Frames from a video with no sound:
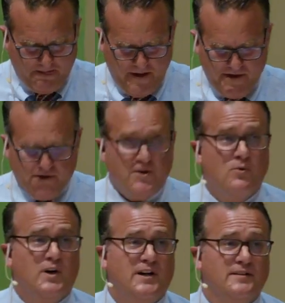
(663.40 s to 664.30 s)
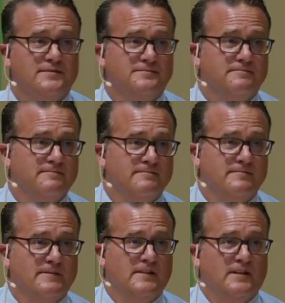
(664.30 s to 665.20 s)
And you know what?
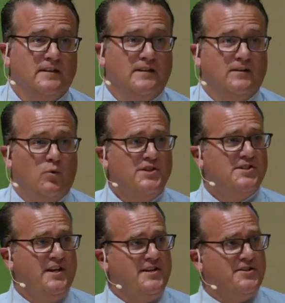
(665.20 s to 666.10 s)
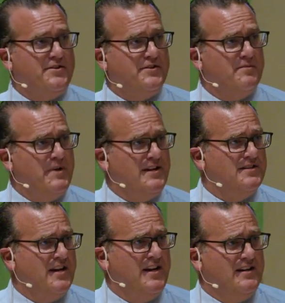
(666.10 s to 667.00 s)
What's easier to
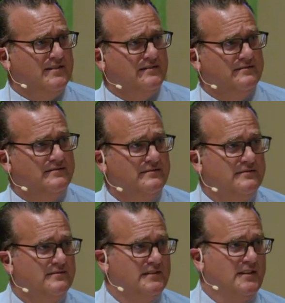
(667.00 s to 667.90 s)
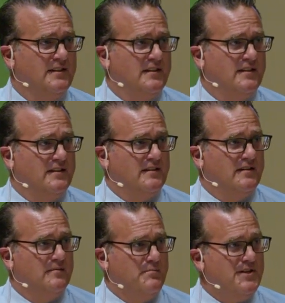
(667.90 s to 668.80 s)
maintain?
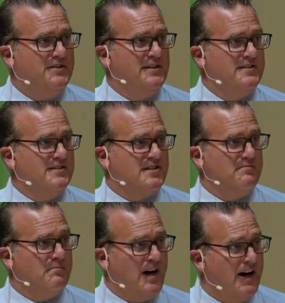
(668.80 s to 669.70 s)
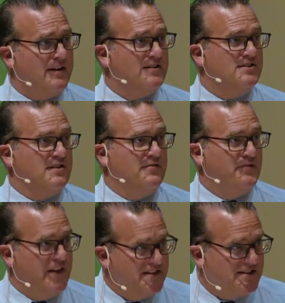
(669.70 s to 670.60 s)
millions and miles of
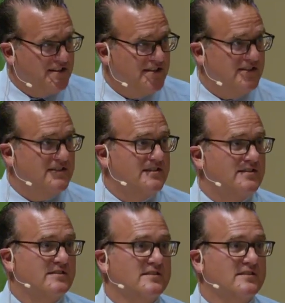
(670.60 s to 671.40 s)
fences